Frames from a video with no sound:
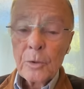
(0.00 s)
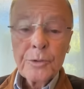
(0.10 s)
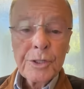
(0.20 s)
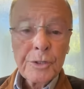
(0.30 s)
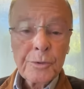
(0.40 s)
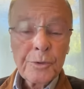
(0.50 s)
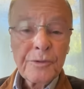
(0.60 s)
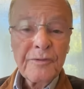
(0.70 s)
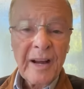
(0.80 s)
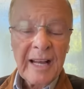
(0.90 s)
Because
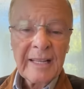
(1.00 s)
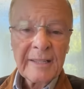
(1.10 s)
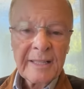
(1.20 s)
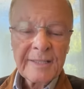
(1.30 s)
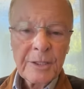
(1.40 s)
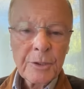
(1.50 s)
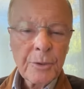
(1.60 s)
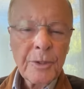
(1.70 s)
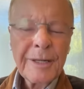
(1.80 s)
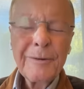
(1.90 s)
when Jesus
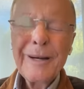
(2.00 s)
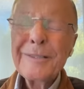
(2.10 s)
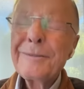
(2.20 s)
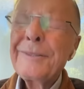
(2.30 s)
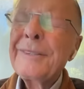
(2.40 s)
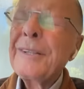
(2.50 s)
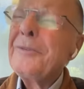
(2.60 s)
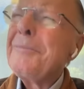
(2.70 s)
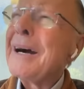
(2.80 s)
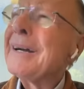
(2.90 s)
speaks about this
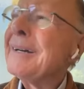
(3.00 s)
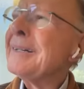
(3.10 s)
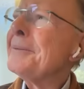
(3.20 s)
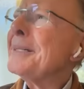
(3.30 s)
story,